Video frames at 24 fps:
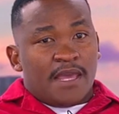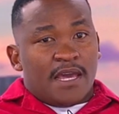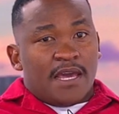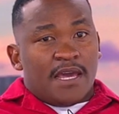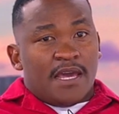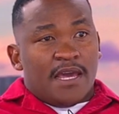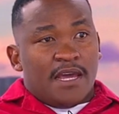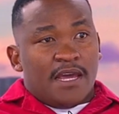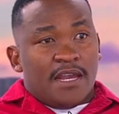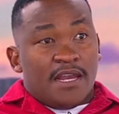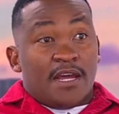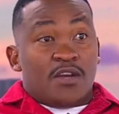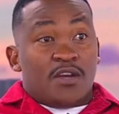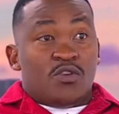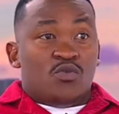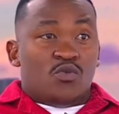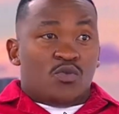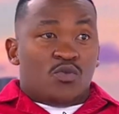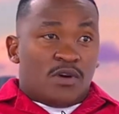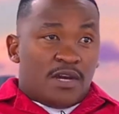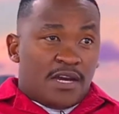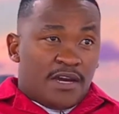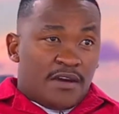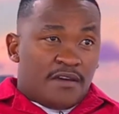And I
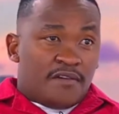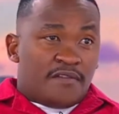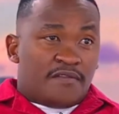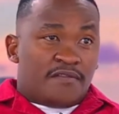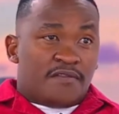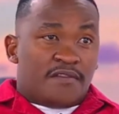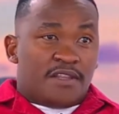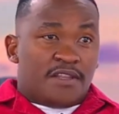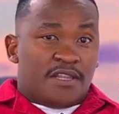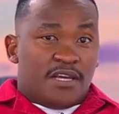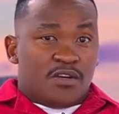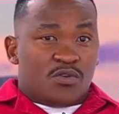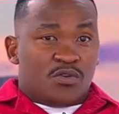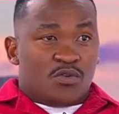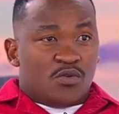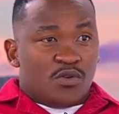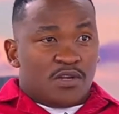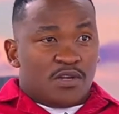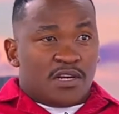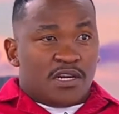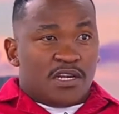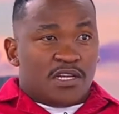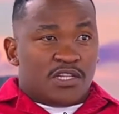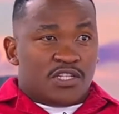do have that
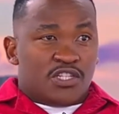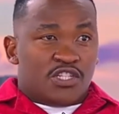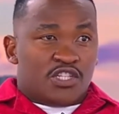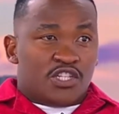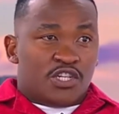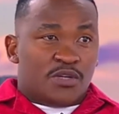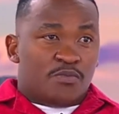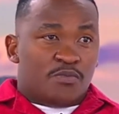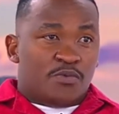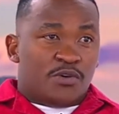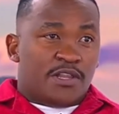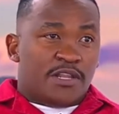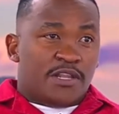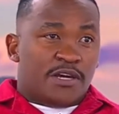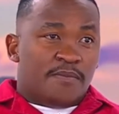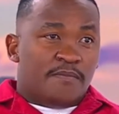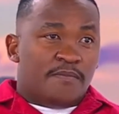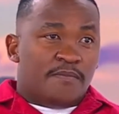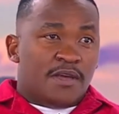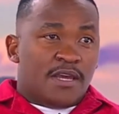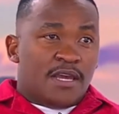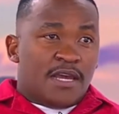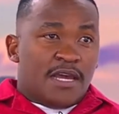good relationship with them.